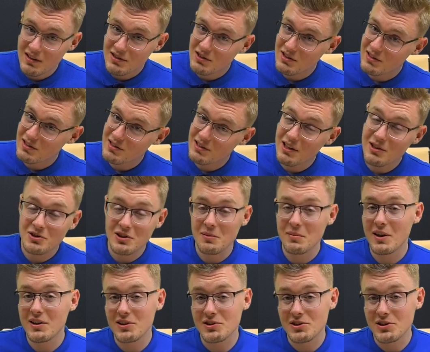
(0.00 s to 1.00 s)
just tell your
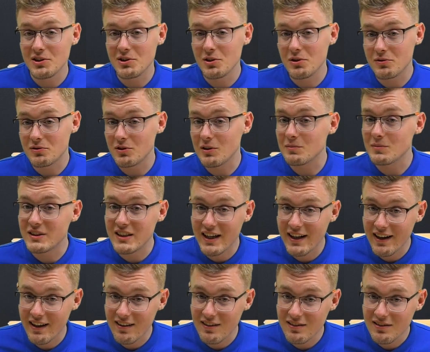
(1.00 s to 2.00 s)
manager you're from
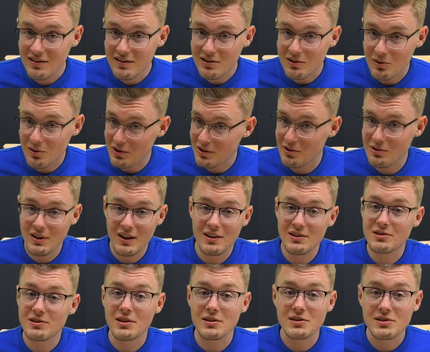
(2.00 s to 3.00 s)
Daniel or you're
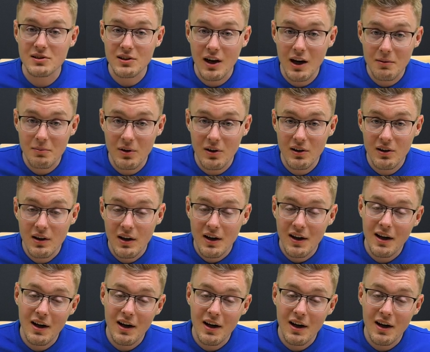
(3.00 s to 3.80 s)
a subscriber